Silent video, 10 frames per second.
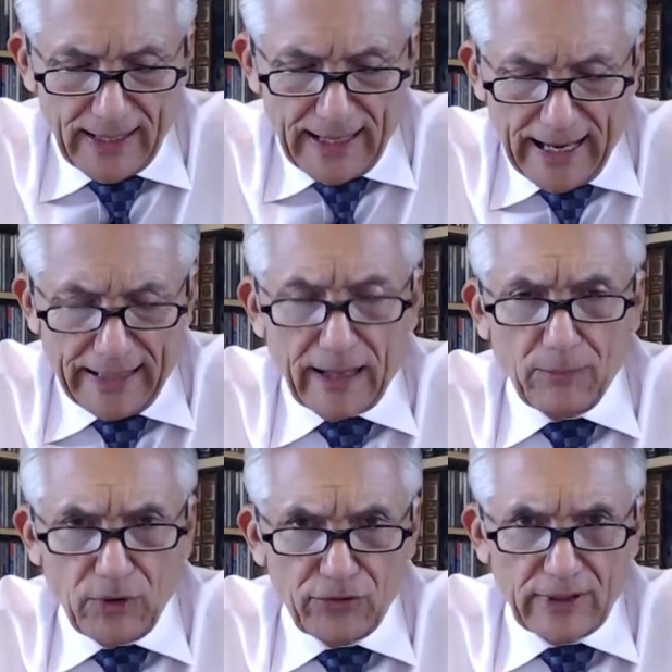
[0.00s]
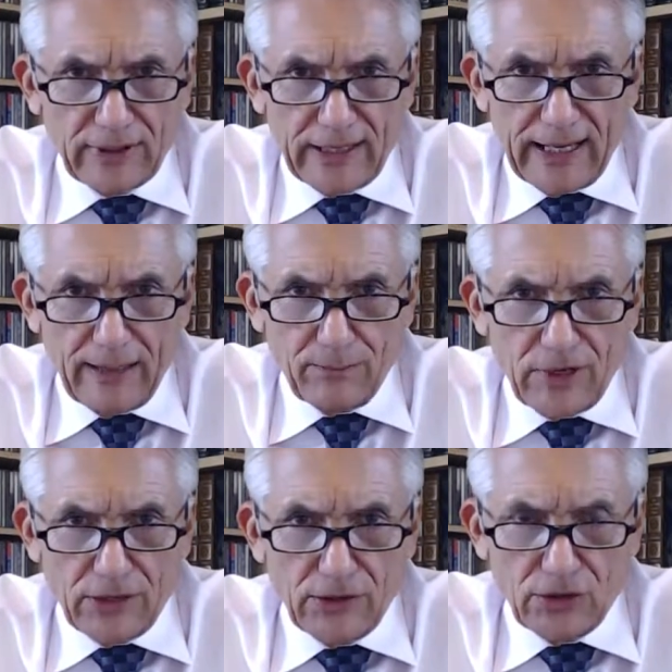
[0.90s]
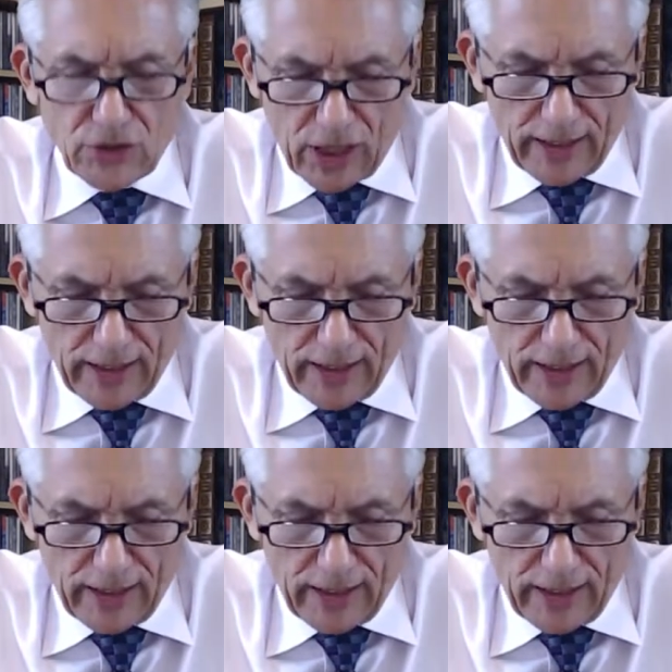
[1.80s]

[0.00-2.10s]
And I'm using the name John